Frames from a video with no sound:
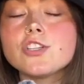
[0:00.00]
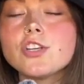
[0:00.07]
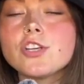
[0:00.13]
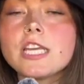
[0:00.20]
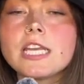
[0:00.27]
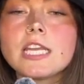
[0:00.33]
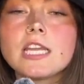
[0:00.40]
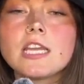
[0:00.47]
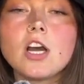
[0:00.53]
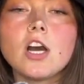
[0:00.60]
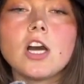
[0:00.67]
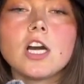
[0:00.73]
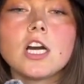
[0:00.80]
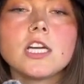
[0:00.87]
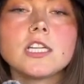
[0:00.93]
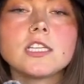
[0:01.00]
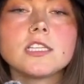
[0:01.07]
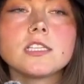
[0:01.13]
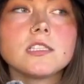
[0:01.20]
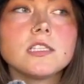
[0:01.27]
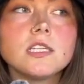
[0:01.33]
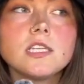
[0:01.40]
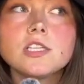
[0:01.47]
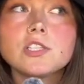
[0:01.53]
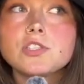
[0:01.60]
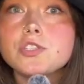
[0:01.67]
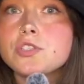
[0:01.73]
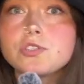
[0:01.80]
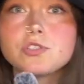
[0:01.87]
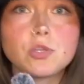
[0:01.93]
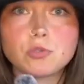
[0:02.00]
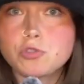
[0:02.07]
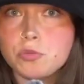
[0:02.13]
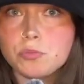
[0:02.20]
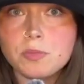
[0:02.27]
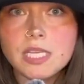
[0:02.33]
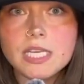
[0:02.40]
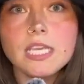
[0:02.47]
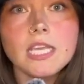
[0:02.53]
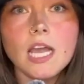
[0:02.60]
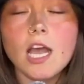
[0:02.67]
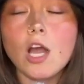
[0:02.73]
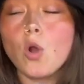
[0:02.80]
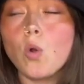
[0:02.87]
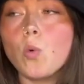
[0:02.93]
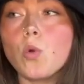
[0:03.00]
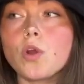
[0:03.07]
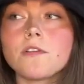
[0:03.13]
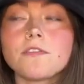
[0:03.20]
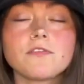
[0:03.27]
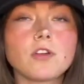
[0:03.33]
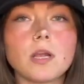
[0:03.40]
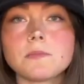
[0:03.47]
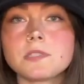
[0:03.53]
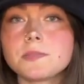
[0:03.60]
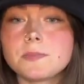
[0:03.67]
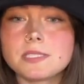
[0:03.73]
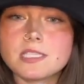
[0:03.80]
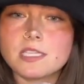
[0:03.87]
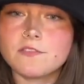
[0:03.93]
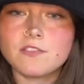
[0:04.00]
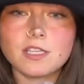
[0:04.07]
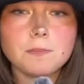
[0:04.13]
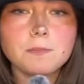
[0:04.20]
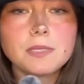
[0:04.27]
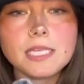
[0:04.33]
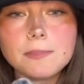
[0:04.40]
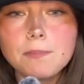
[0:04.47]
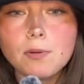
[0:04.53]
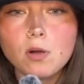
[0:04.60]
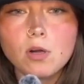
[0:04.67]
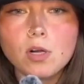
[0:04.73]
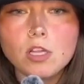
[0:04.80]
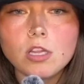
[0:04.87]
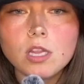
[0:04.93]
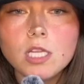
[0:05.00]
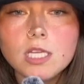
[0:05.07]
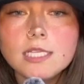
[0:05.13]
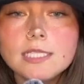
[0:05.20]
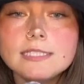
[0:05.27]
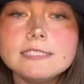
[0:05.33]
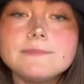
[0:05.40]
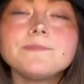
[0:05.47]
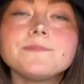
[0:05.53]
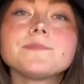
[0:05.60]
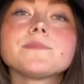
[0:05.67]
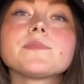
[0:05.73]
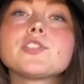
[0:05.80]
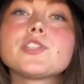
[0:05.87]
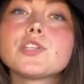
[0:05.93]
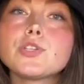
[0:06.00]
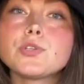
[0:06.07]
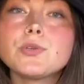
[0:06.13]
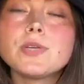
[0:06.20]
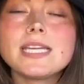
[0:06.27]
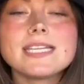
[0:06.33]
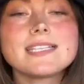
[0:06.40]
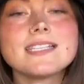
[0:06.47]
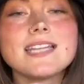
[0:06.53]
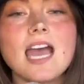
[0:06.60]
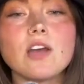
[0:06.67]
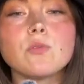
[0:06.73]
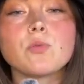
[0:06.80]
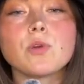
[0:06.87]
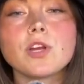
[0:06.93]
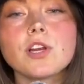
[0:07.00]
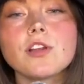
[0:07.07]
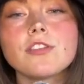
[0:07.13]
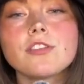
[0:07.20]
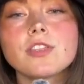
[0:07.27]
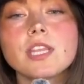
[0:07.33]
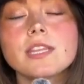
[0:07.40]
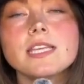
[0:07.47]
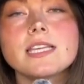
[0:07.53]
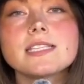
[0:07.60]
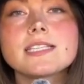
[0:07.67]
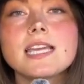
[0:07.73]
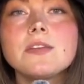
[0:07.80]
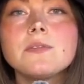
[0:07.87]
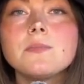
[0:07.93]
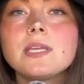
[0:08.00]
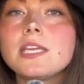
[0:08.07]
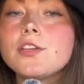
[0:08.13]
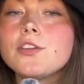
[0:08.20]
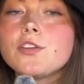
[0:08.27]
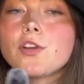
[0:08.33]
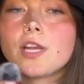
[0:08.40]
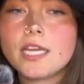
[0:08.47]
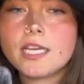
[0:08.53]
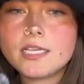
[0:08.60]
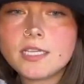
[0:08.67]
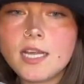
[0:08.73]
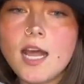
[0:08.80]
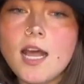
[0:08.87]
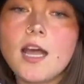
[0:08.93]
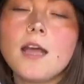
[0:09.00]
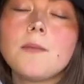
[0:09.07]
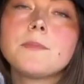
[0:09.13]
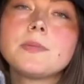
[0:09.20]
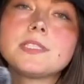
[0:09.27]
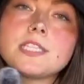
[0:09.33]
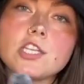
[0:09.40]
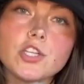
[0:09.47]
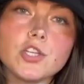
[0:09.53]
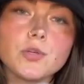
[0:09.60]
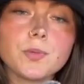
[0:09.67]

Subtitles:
you're getting on social media or from specific people. 2 is net worth. This can mean your income, material